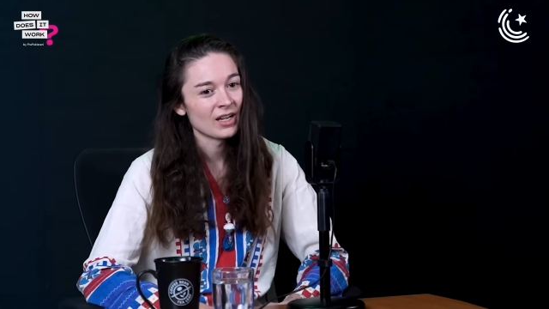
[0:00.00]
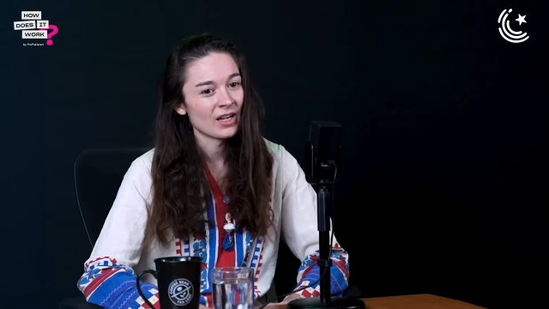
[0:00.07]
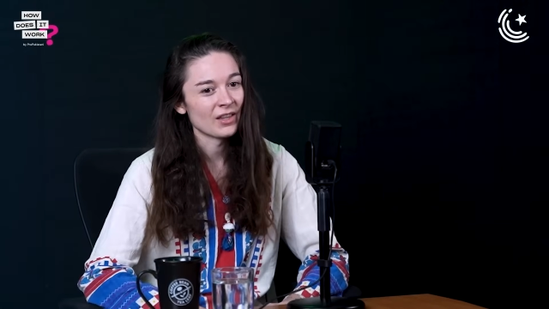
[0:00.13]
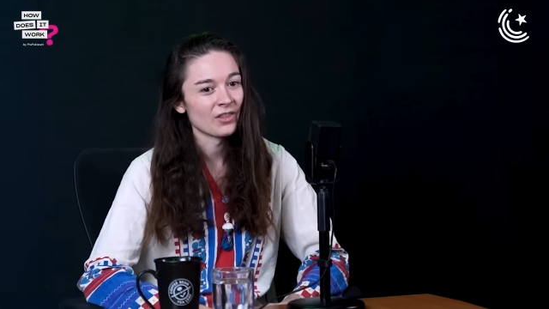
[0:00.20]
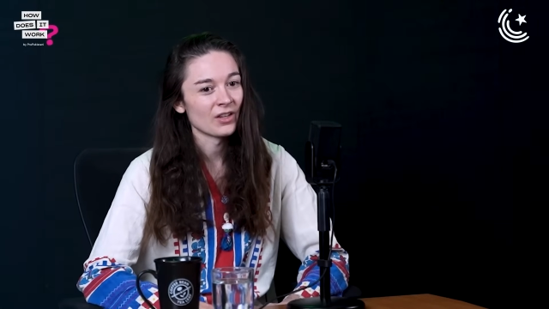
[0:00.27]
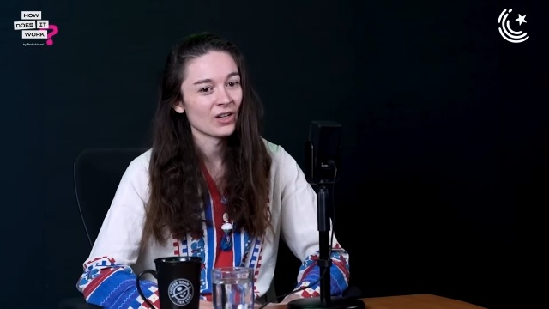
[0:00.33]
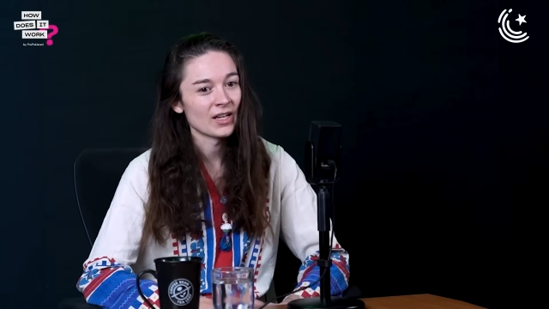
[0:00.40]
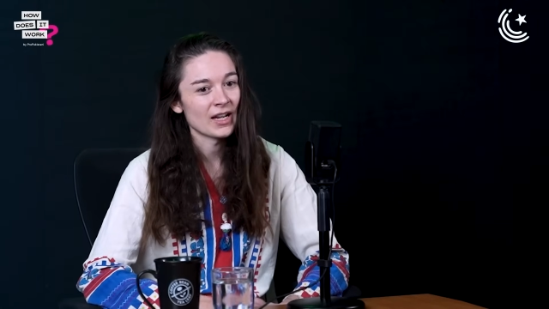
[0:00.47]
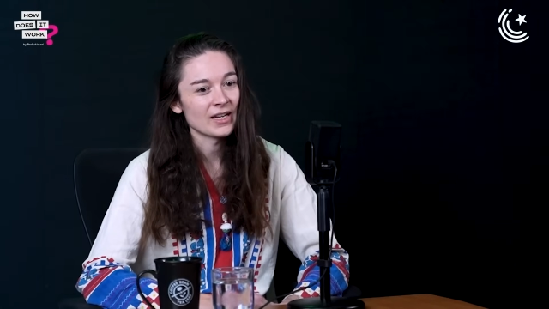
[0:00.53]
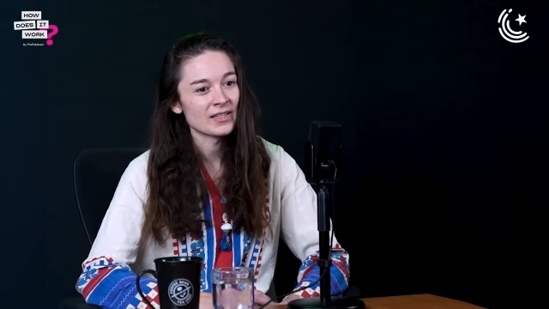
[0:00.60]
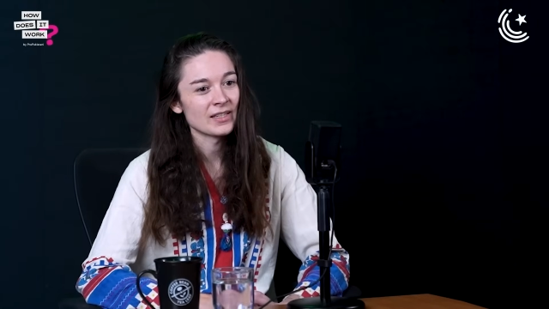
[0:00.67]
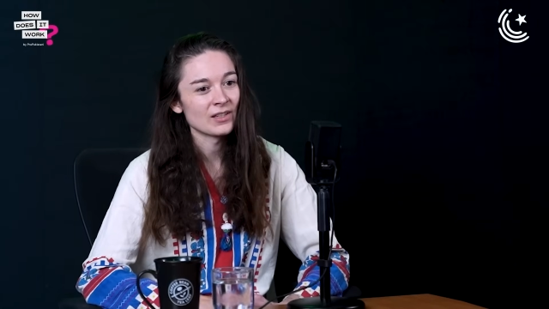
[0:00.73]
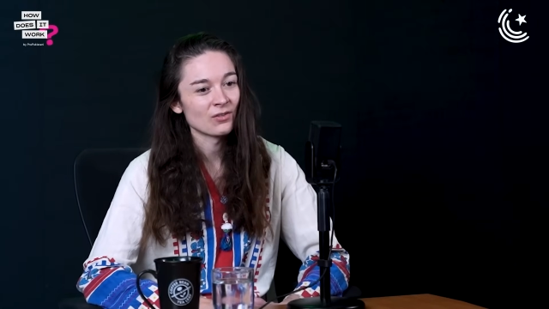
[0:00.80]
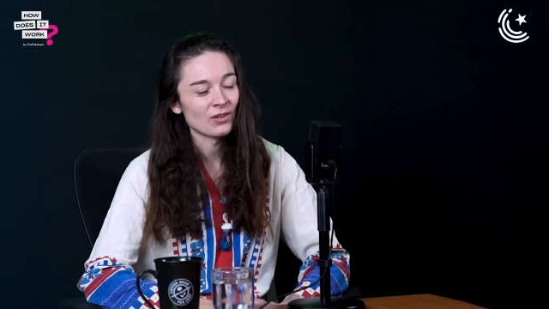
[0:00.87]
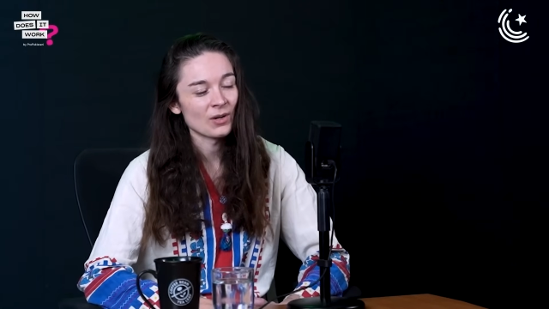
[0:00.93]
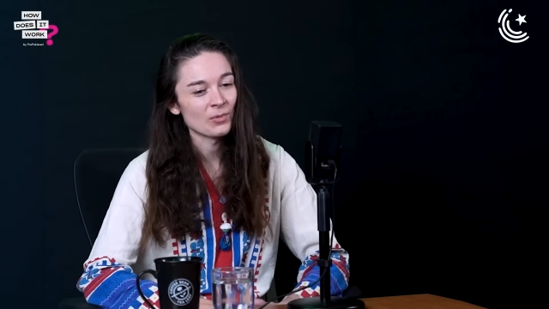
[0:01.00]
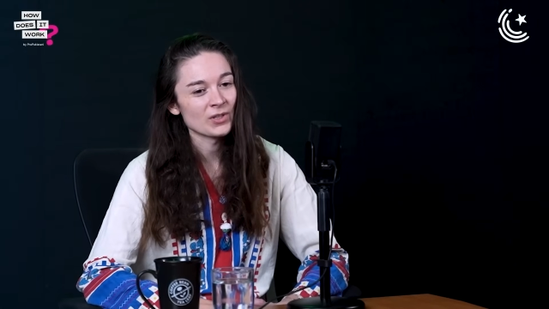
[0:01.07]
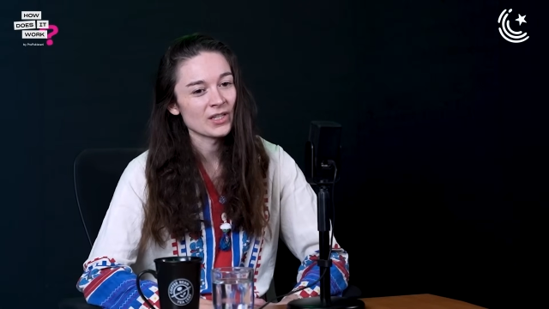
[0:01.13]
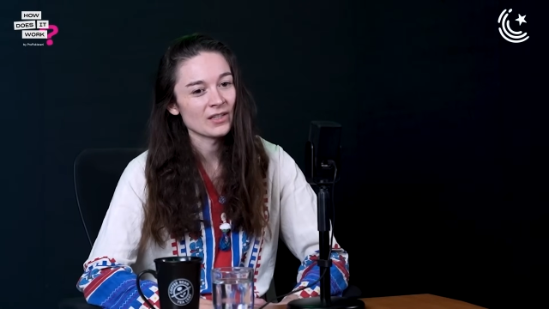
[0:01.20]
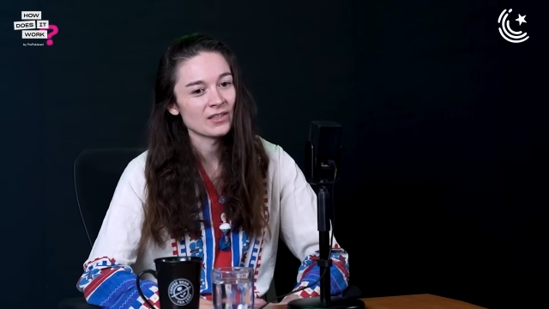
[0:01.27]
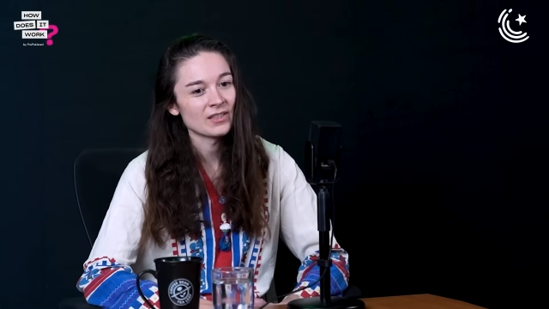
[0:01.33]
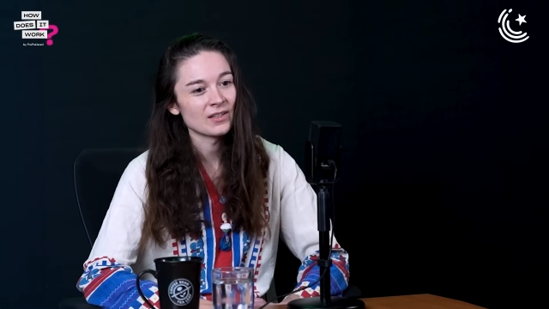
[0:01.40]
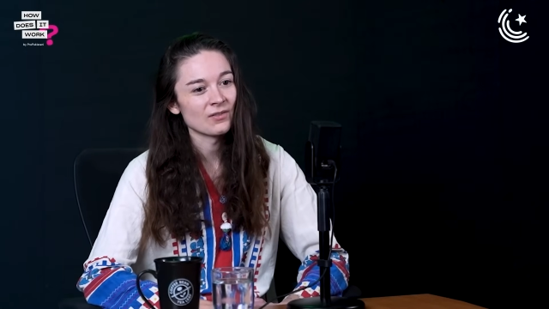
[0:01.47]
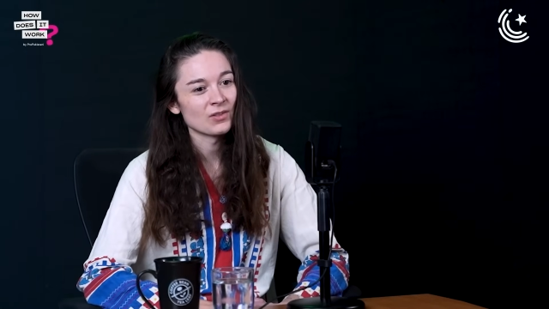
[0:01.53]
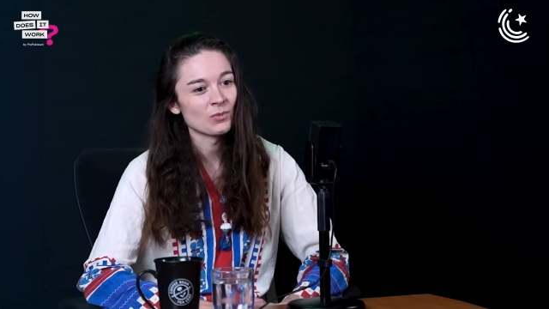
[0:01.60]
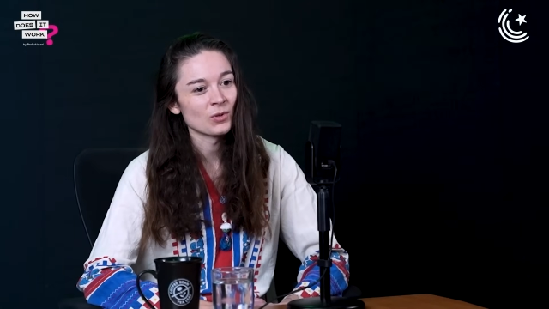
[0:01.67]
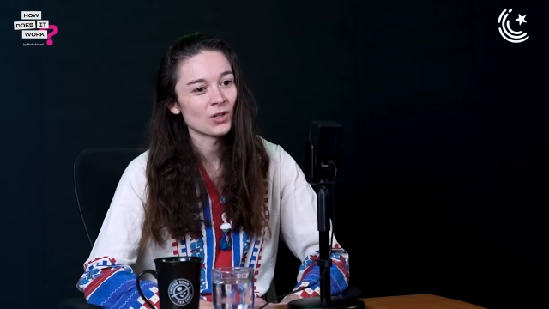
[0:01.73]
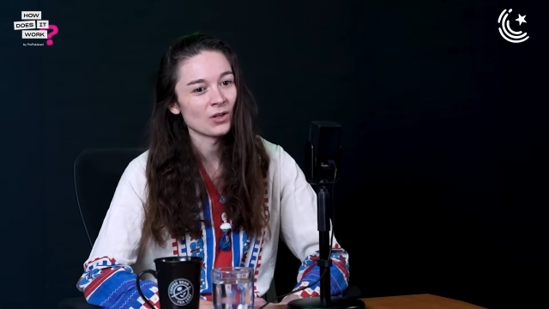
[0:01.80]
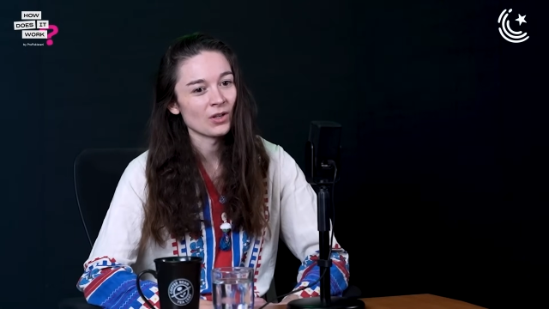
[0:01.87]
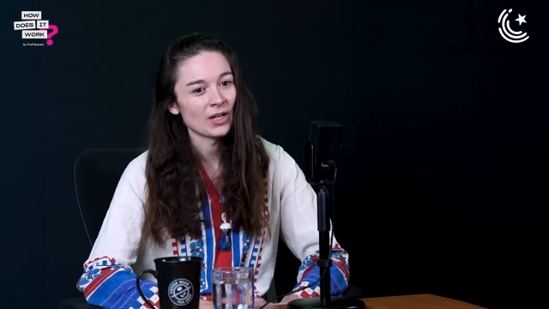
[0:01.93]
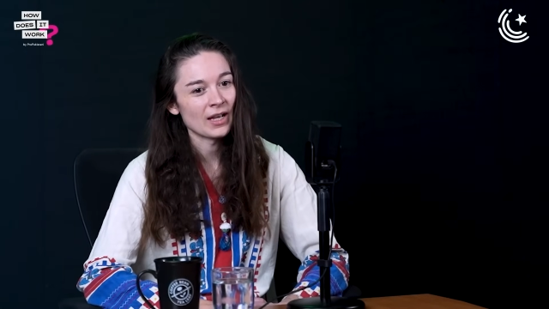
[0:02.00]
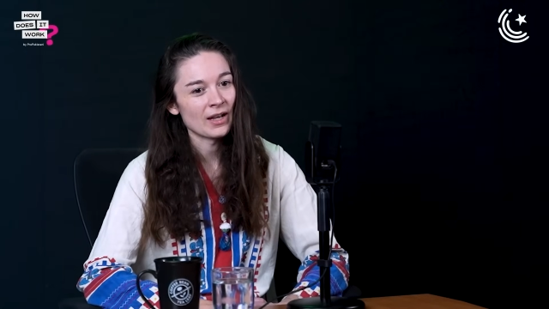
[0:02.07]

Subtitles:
and that elected representatives would only